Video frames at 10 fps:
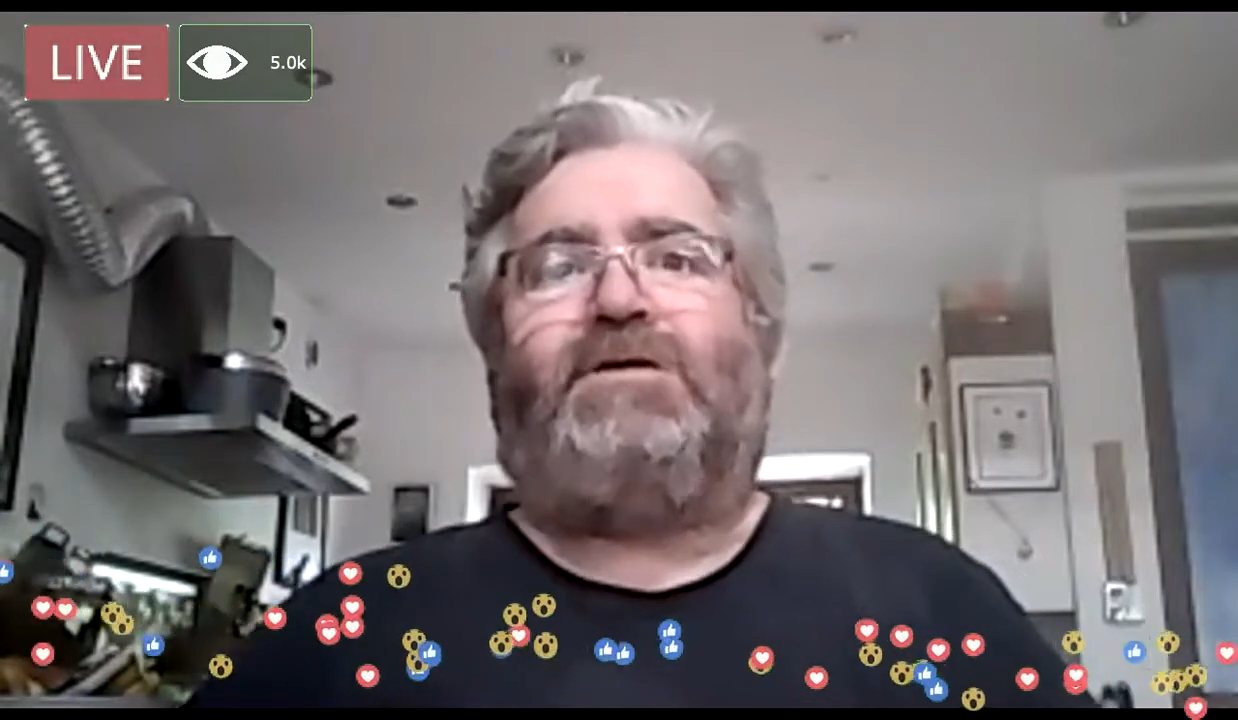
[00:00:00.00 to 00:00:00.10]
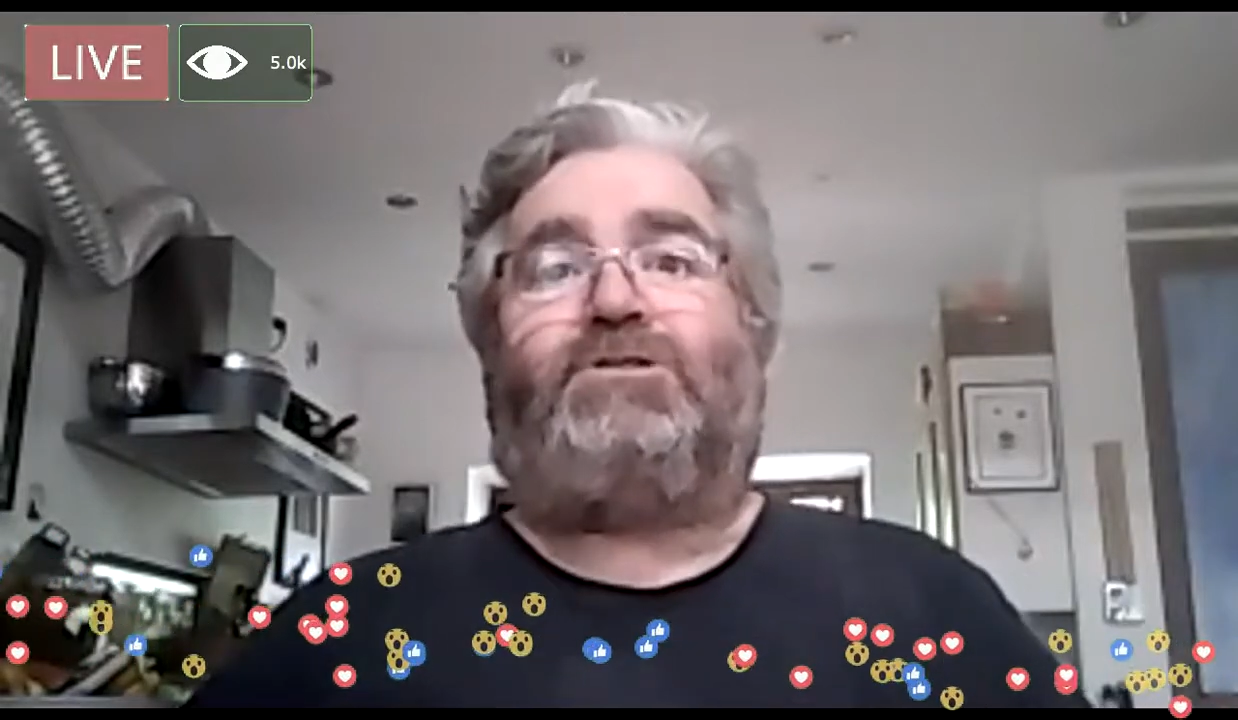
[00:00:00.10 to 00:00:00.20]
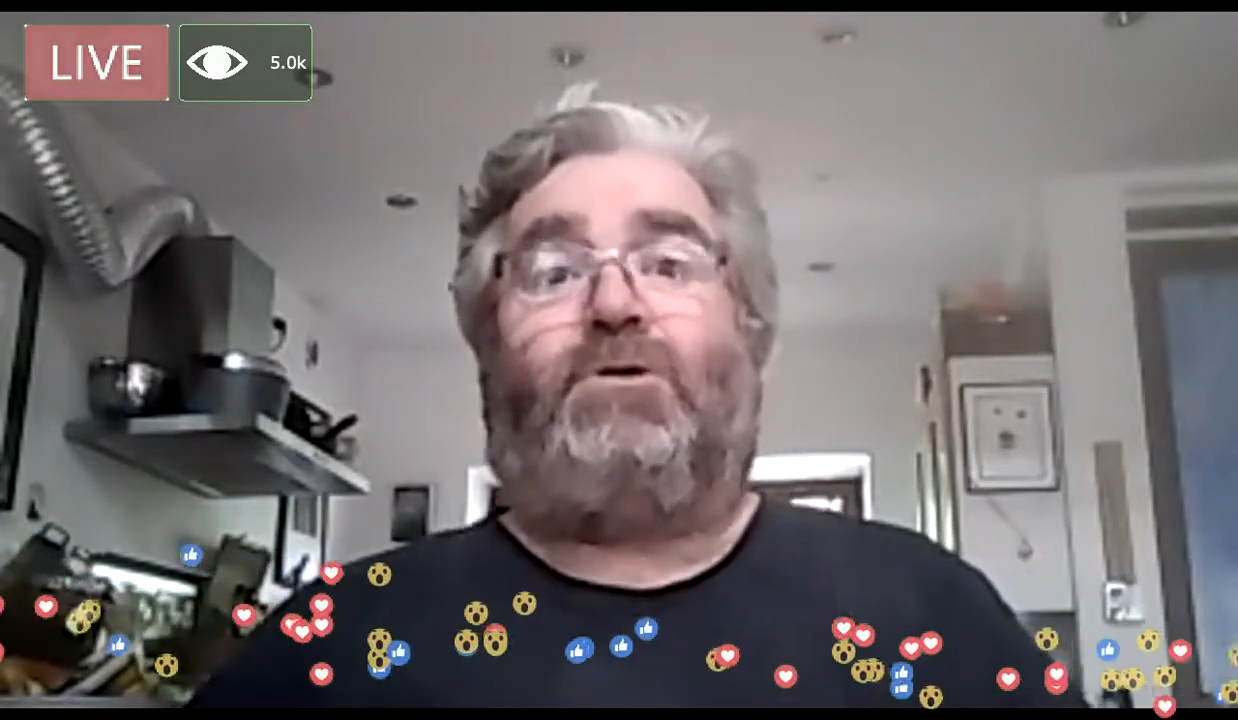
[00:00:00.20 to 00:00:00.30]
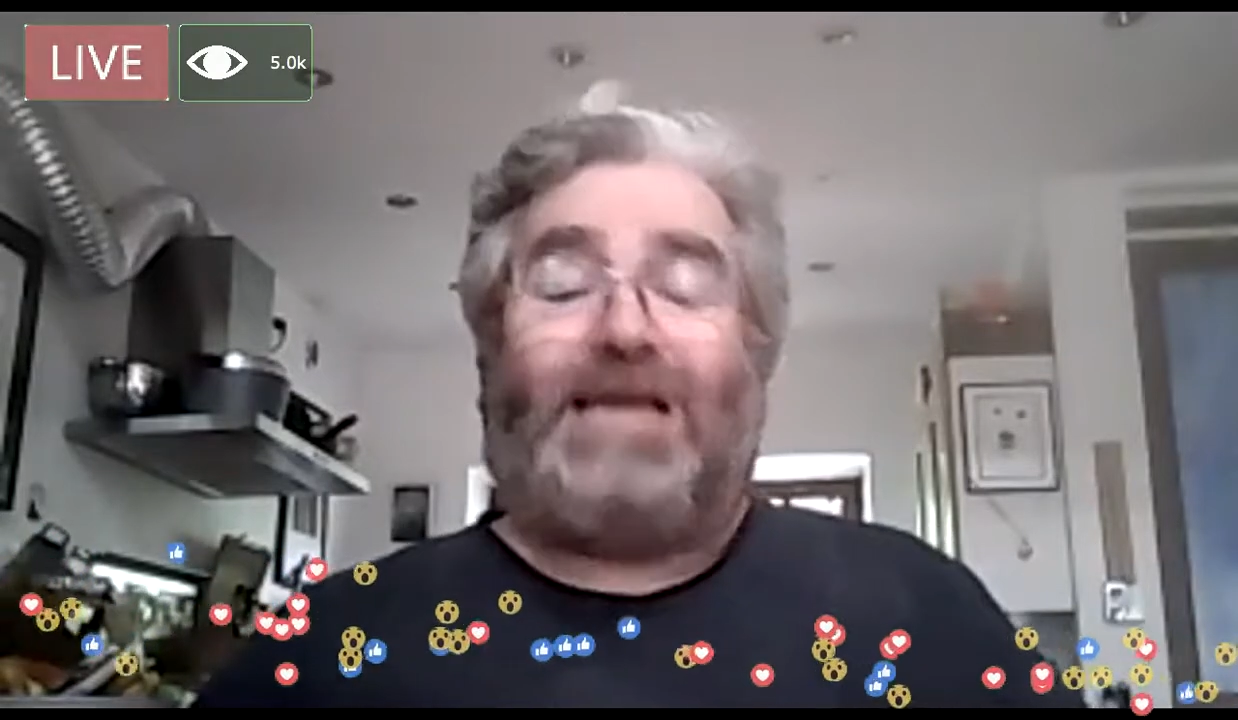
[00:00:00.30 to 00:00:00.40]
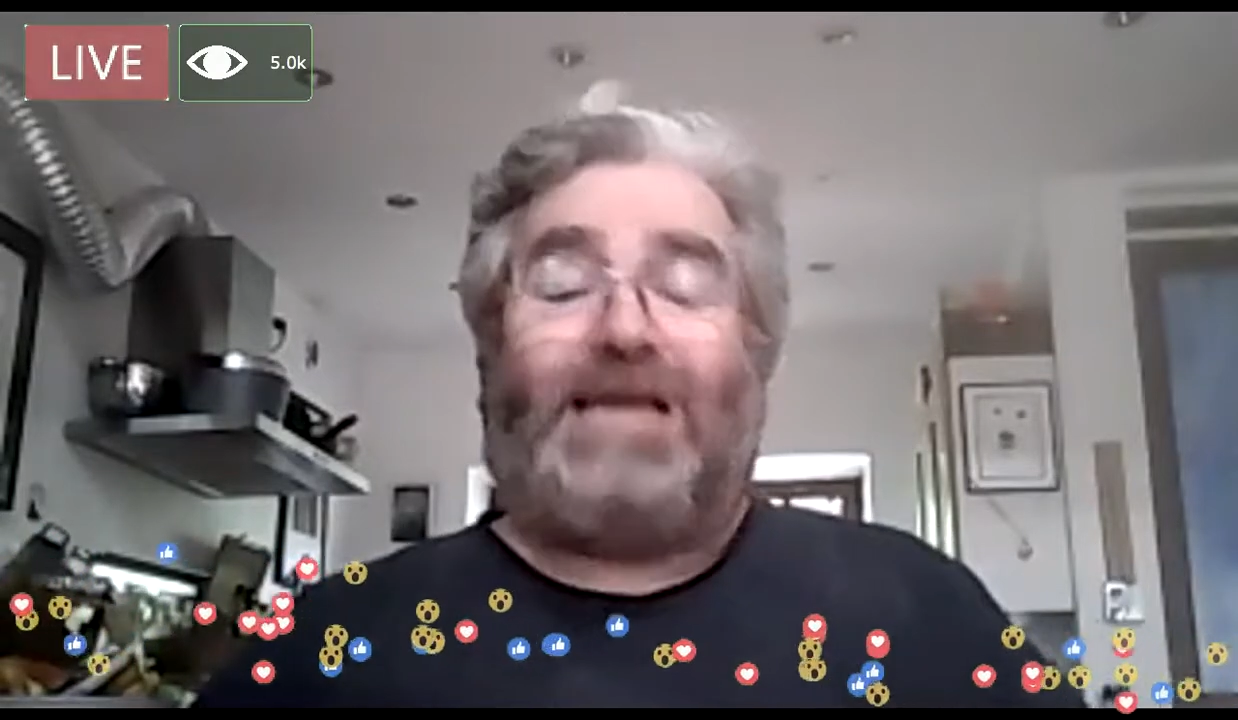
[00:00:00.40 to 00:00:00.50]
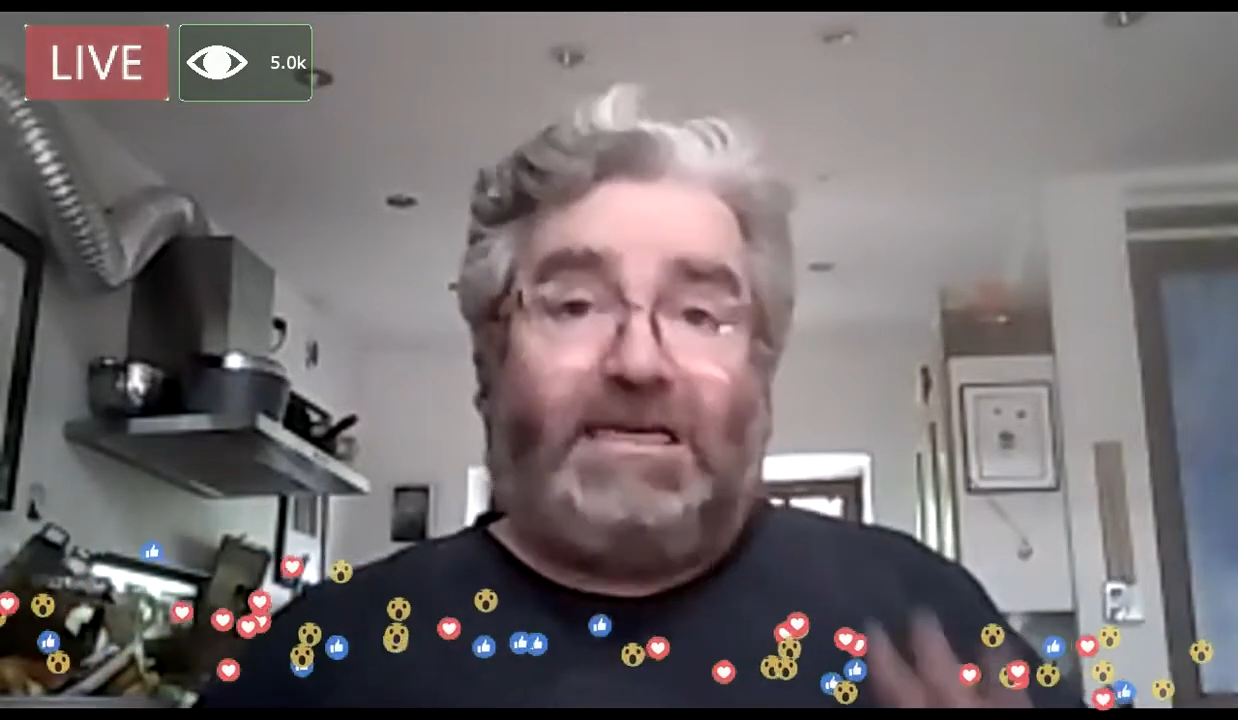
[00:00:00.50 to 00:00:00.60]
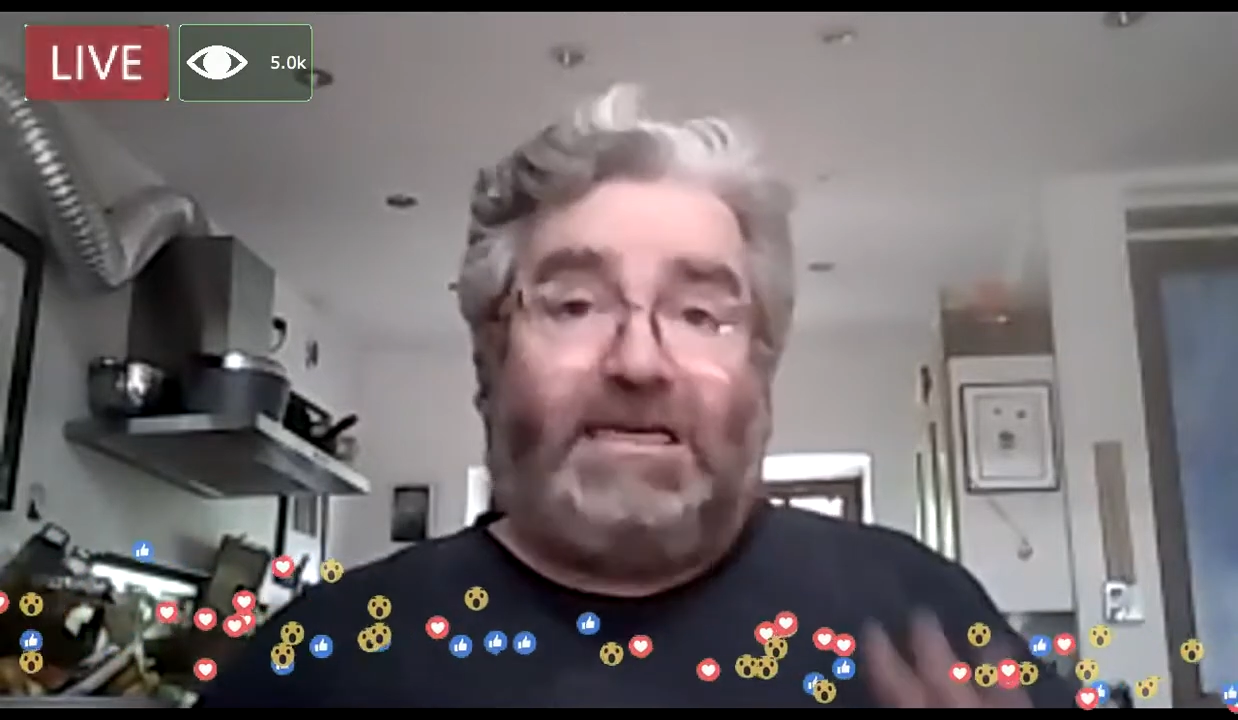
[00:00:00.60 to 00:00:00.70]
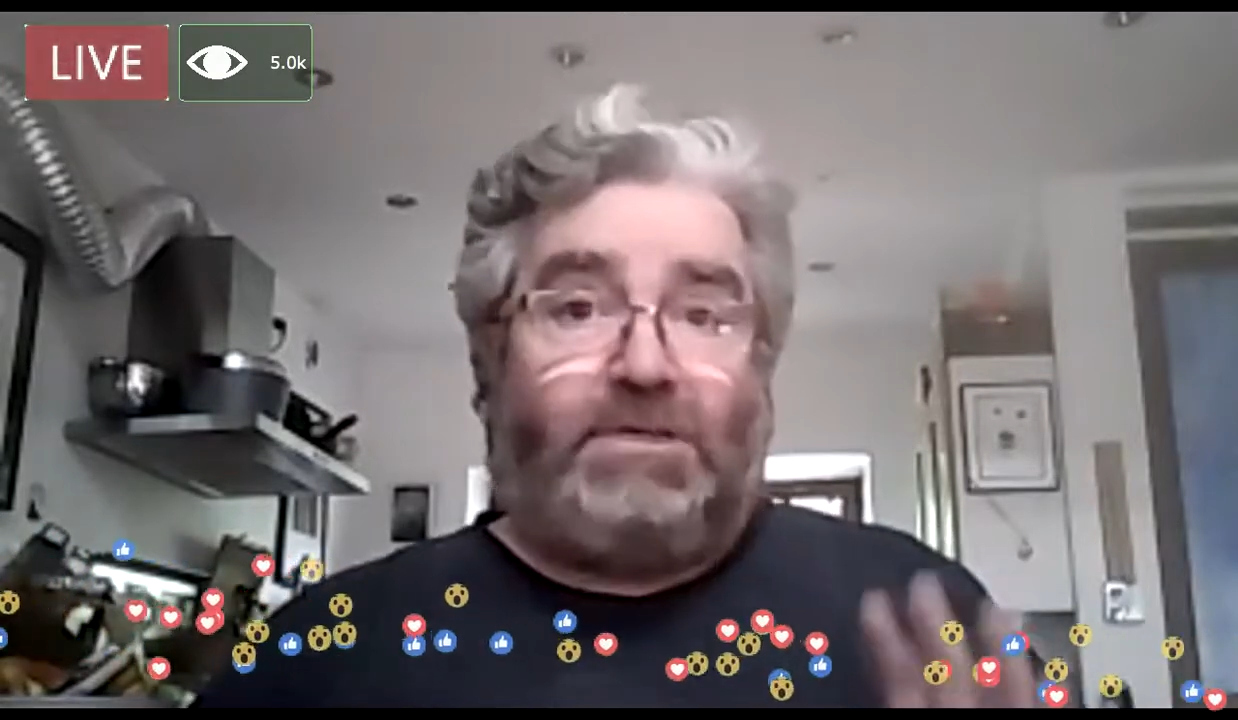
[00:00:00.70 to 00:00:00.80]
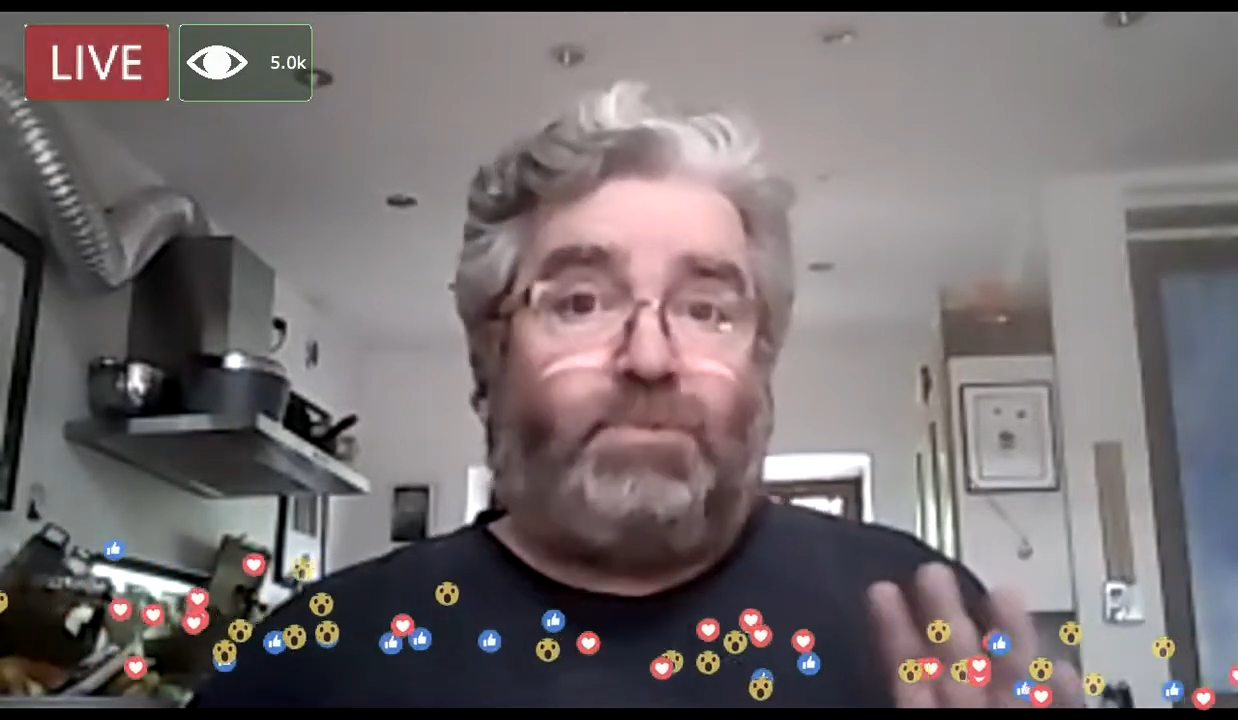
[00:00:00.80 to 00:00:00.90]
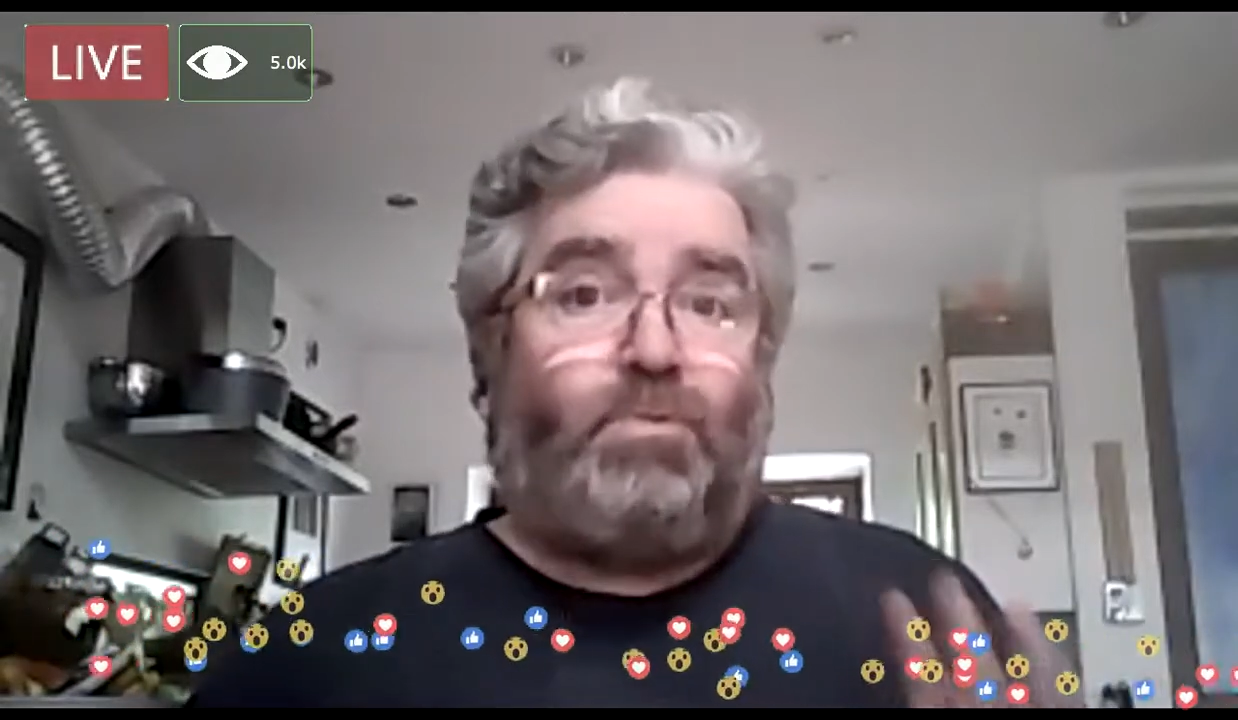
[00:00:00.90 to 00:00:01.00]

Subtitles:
That is one thing